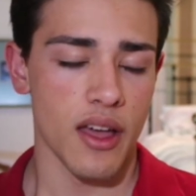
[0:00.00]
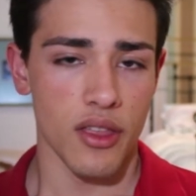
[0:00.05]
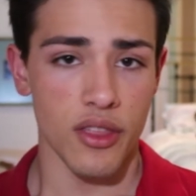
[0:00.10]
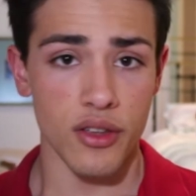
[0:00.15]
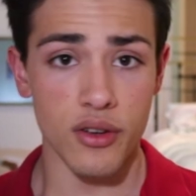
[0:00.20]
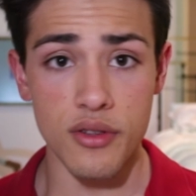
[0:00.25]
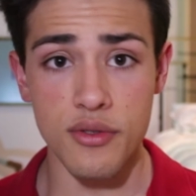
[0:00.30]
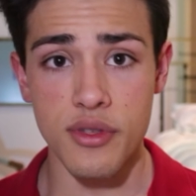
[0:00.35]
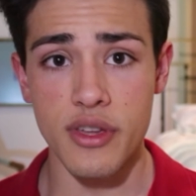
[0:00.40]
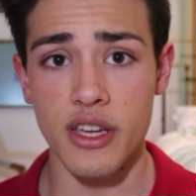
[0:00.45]

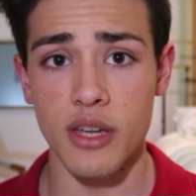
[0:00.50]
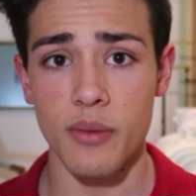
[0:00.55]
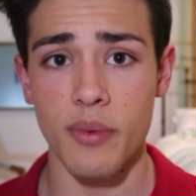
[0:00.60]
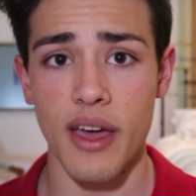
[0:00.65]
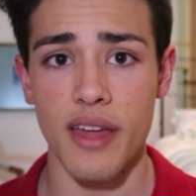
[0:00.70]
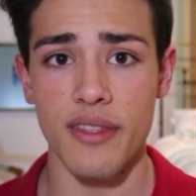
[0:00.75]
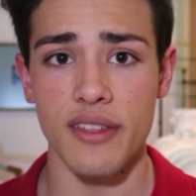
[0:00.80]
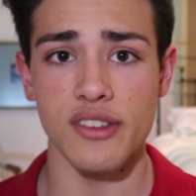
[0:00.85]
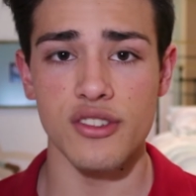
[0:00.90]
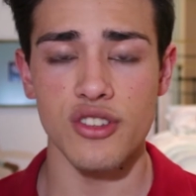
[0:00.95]
The good thing
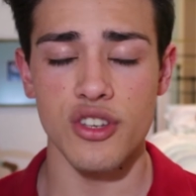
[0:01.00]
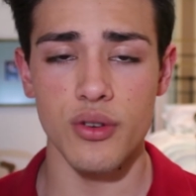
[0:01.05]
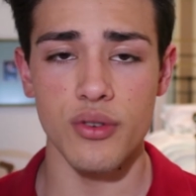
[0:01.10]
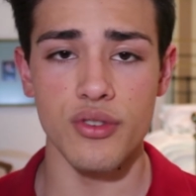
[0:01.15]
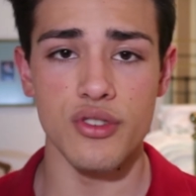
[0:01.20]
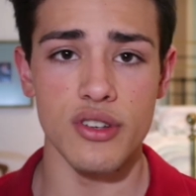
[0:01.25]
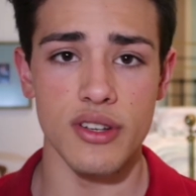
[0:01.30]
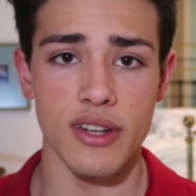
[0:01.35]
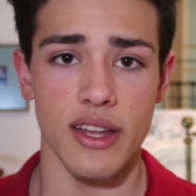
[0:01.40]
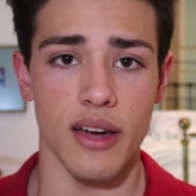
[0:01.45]
about these new
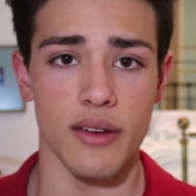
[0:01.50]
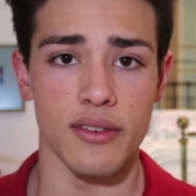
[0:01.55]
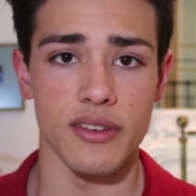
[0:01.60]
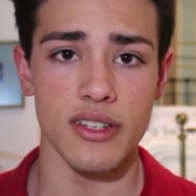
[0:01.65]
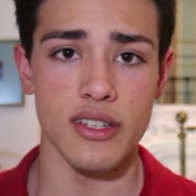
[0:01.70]
Jinhao